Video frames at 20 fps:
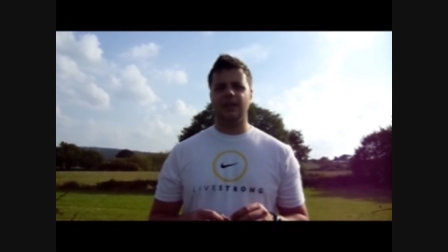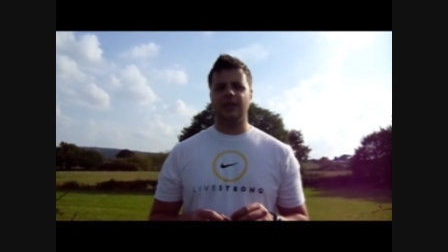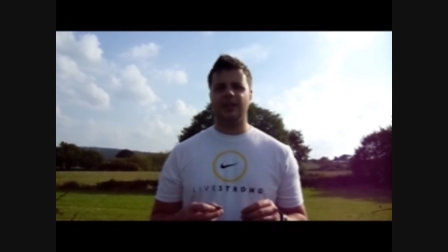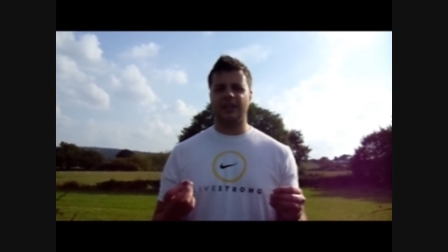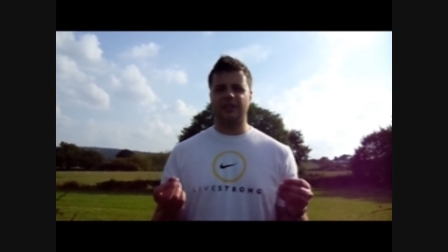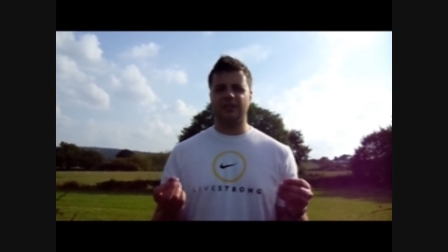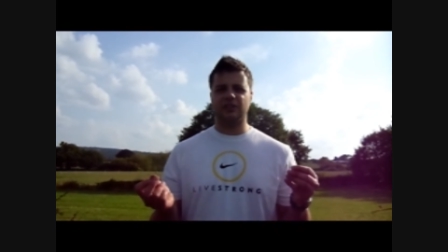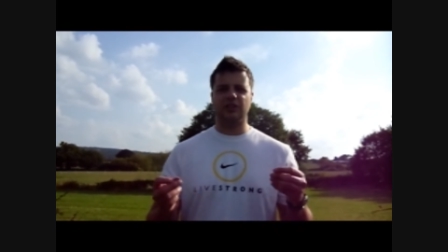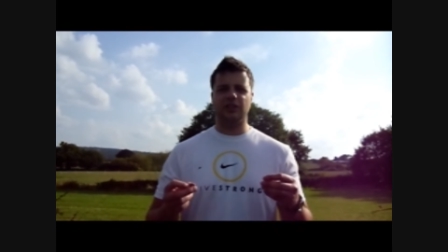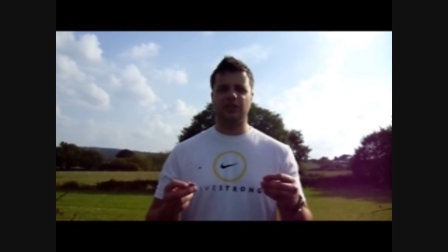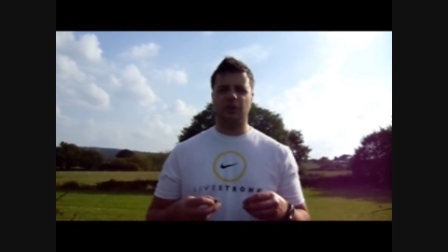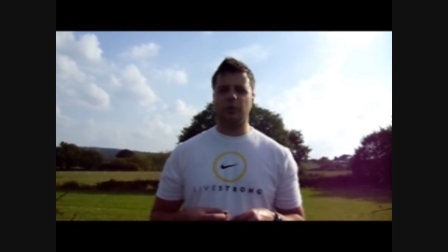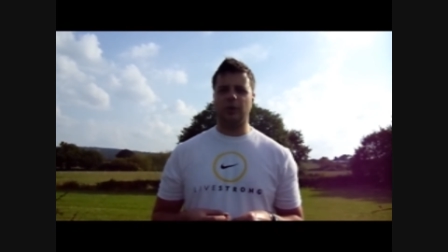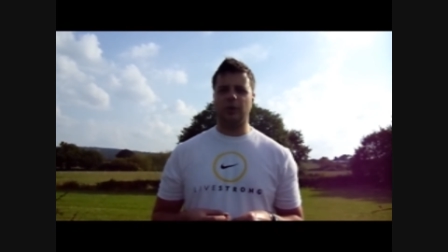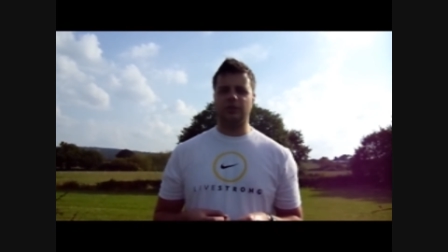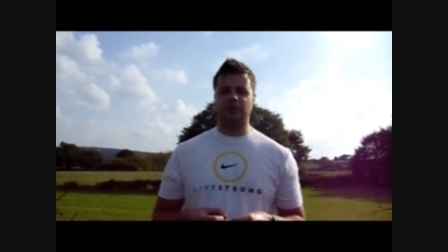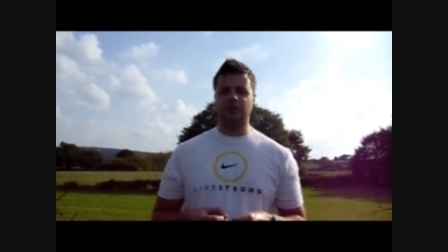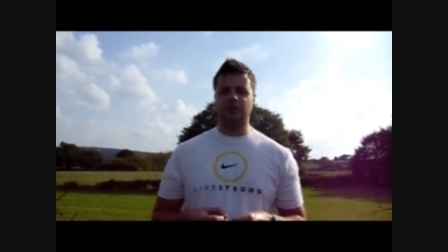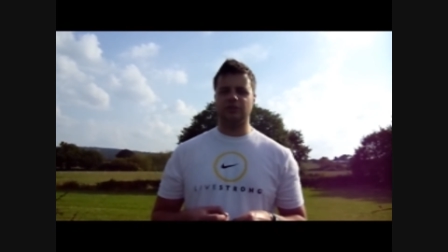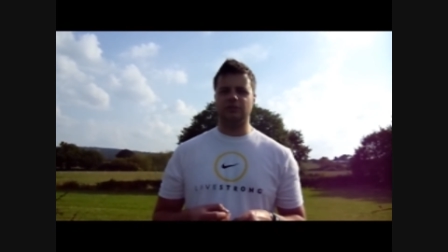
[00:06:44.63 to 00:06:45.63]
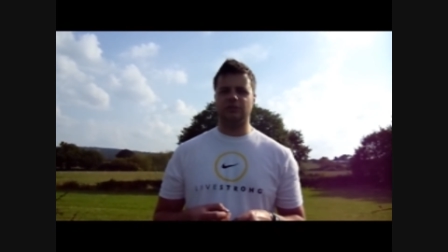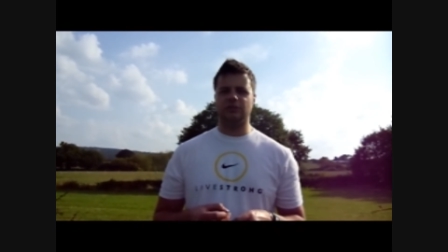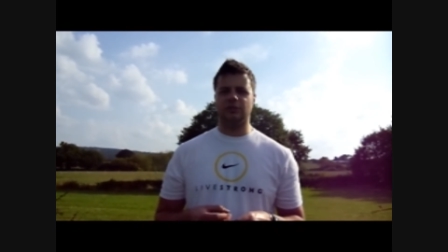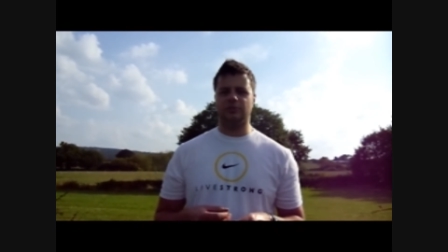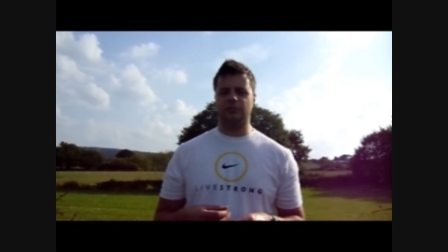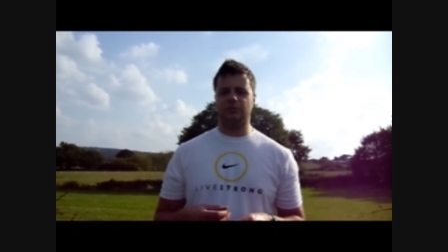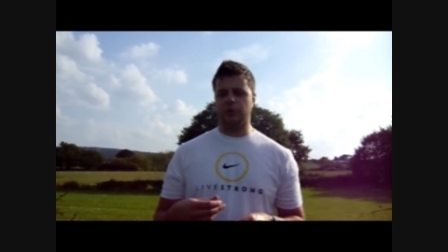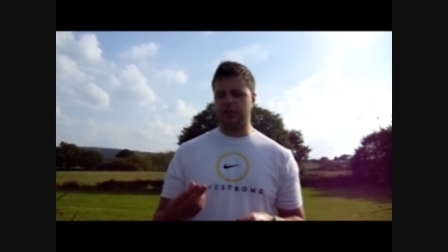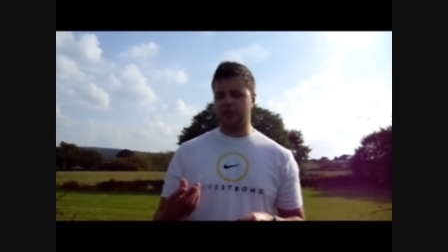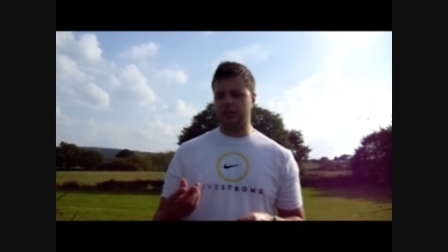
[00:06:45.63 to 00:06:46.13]
and asking the questions
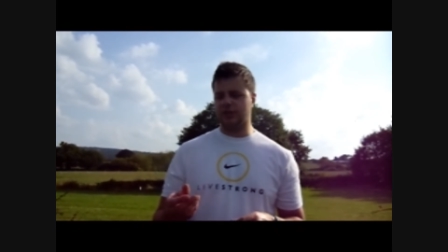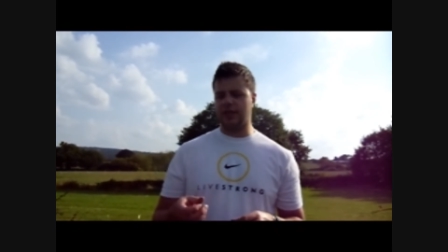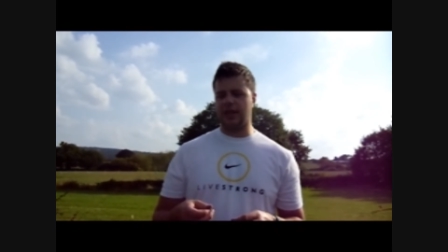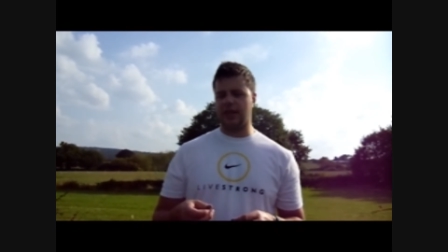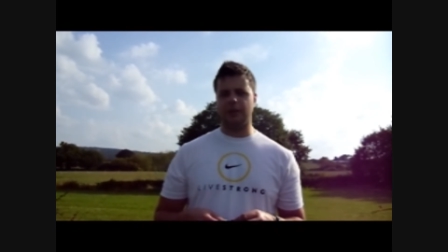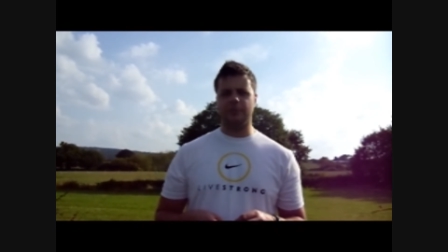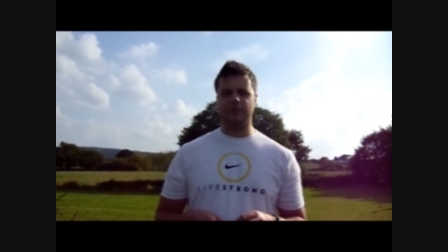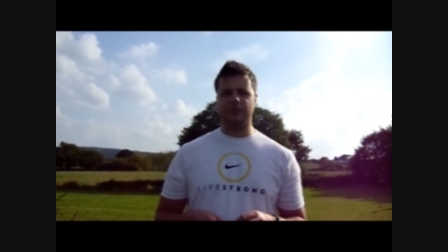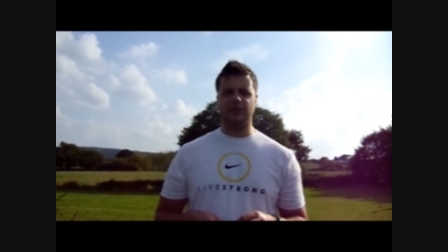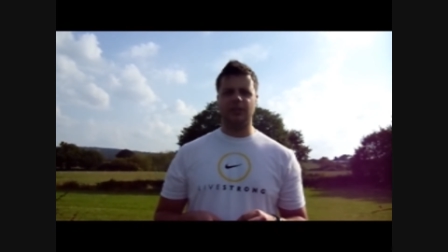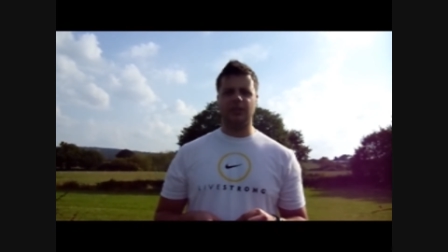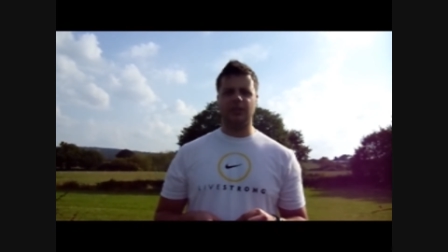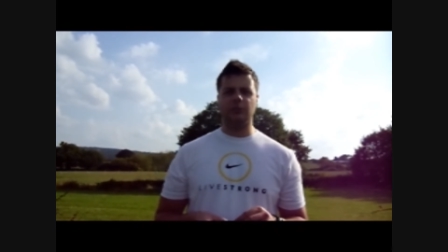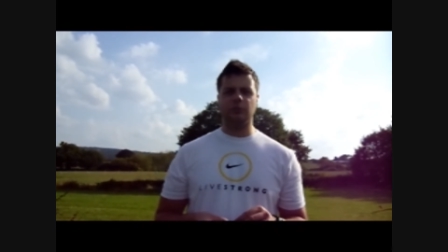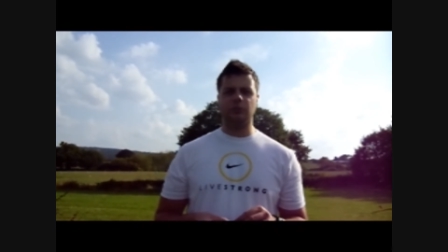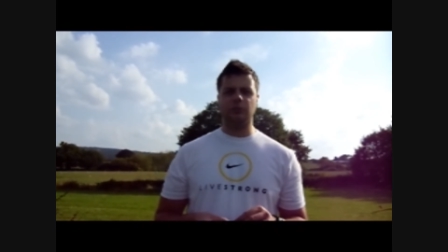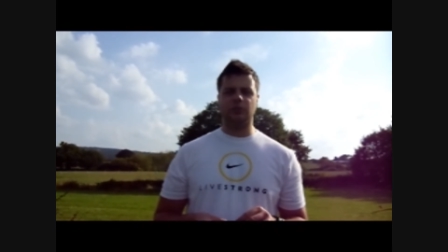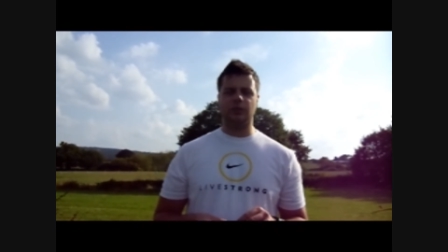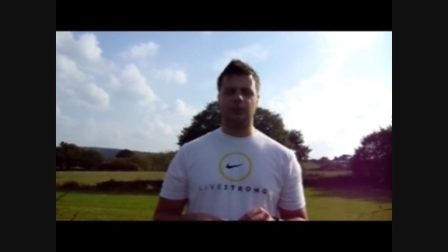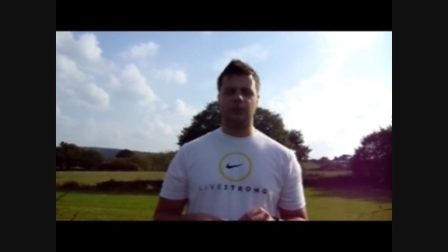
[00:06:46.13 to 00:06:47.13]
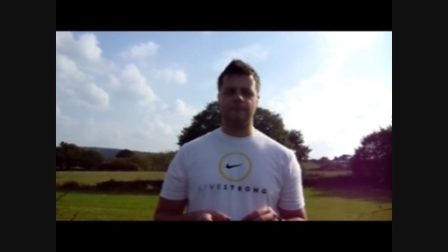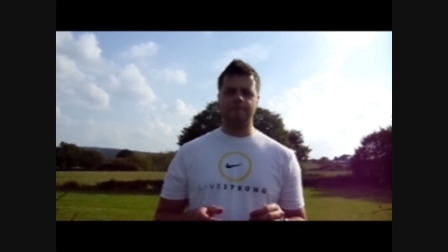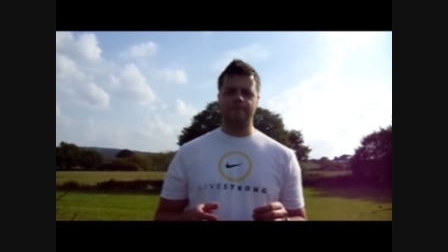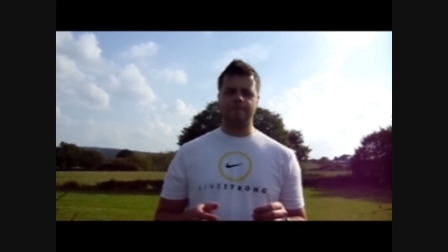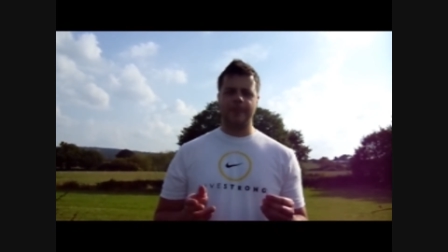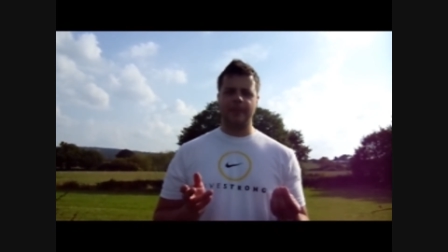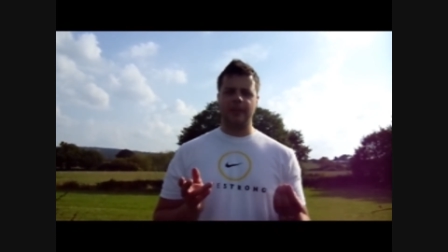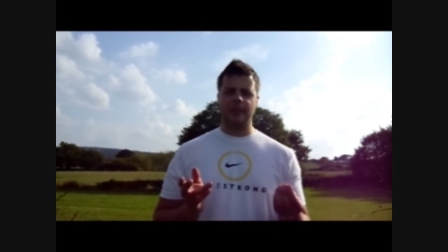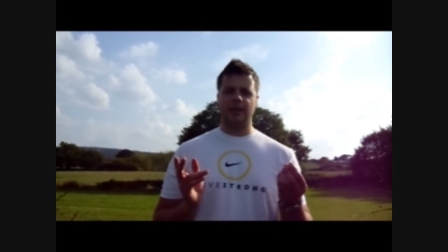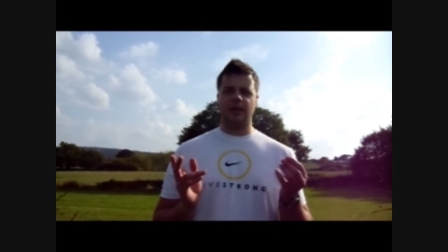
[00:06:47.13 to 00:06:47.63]
of which caliber to use so
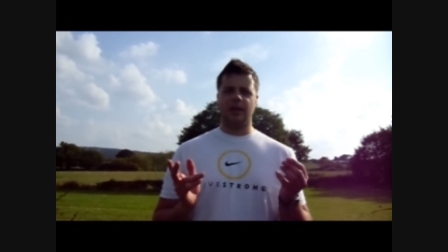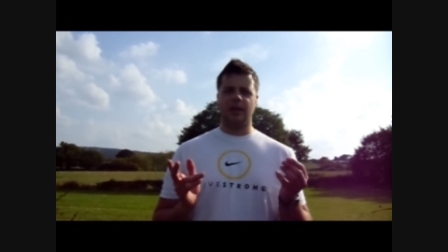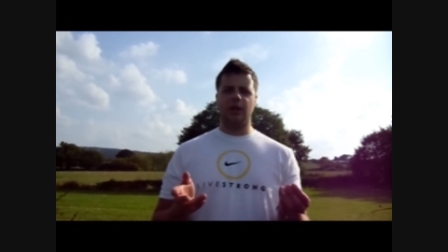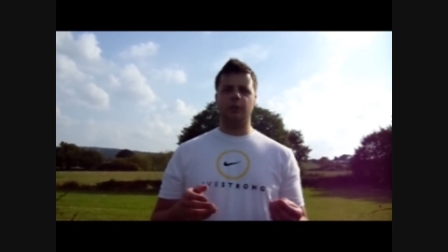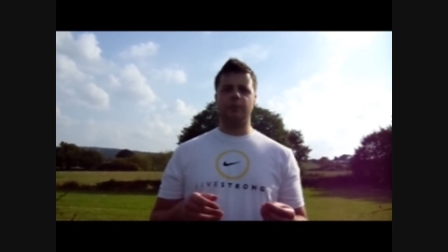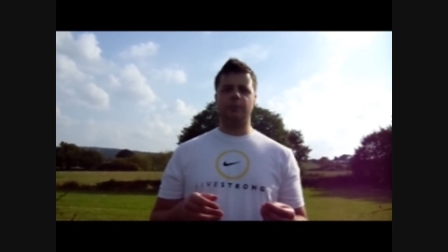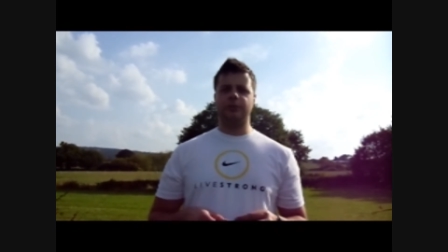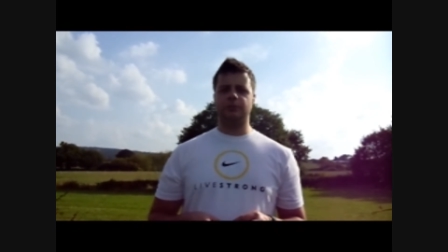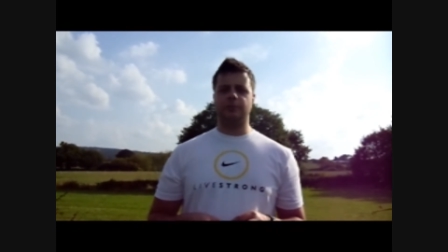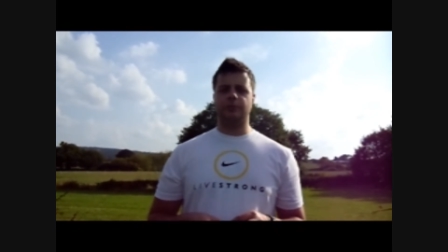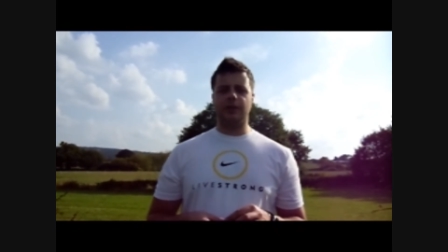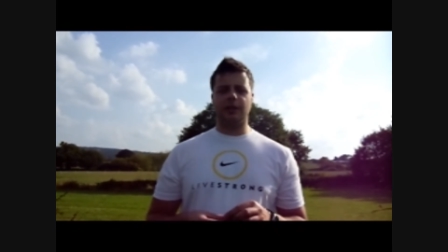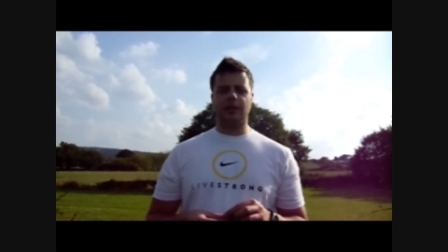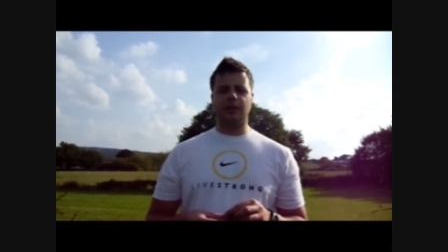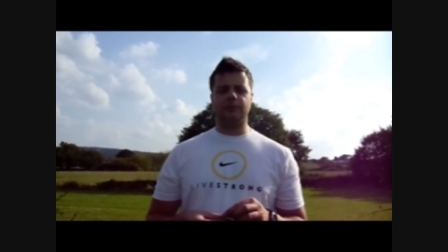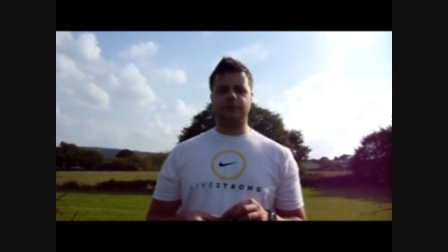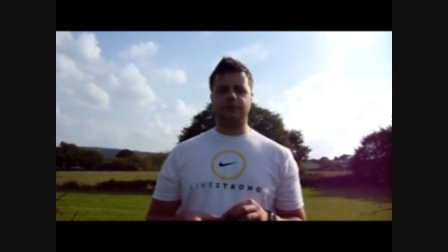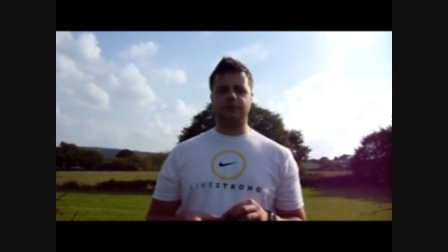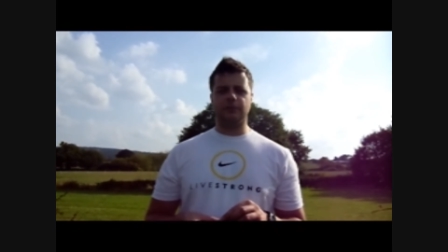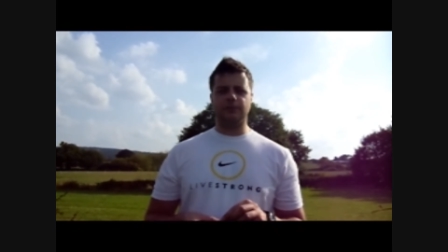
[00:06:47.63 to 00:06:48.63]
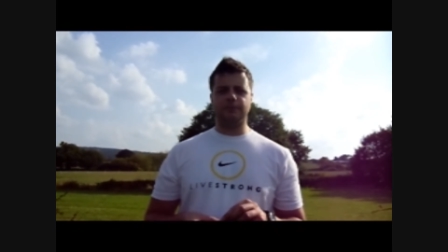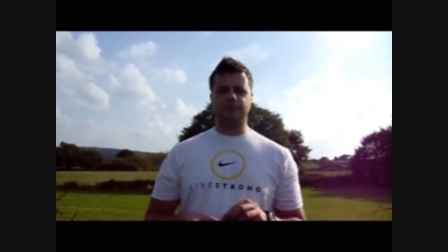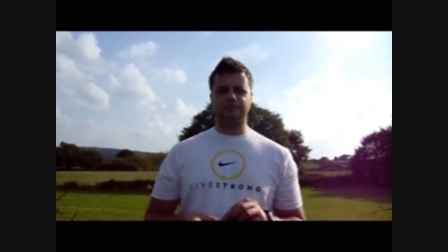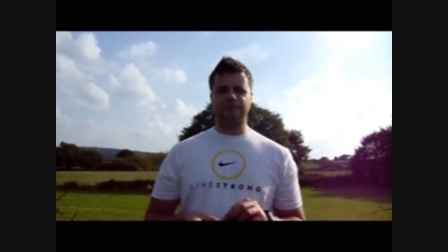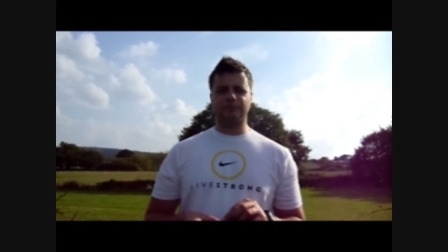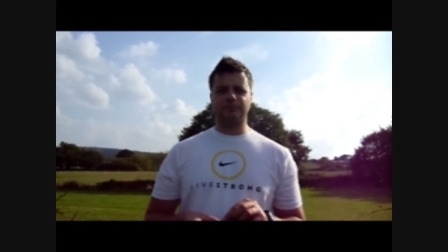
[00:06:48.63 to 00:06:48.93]
I hope it's been helpful